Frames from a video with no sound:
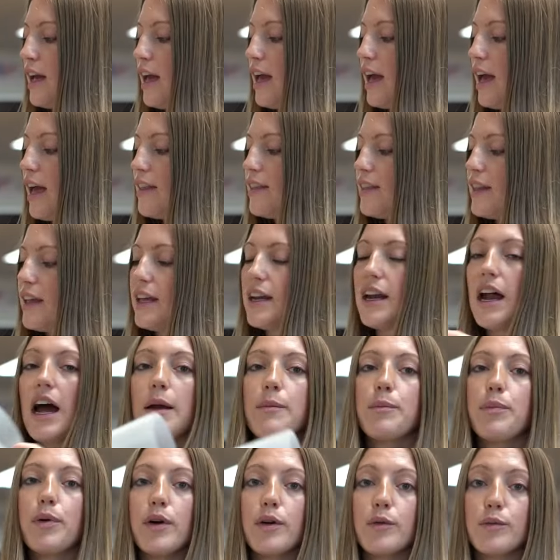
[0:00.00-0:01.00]
And then I
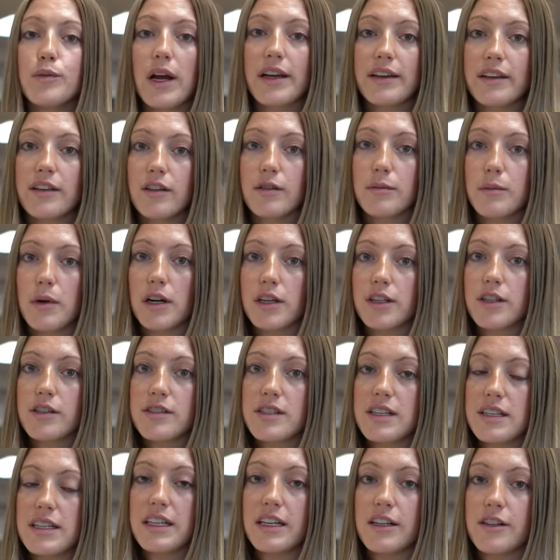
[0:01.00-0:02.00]
put regular
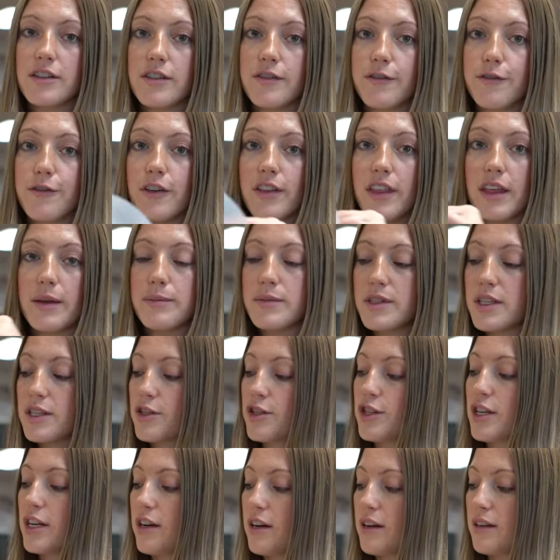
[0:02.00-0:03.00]
markers in here for them to
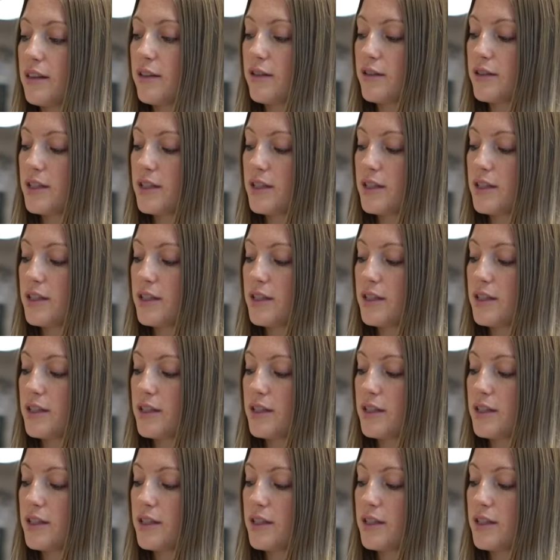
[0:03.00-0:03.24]
share at their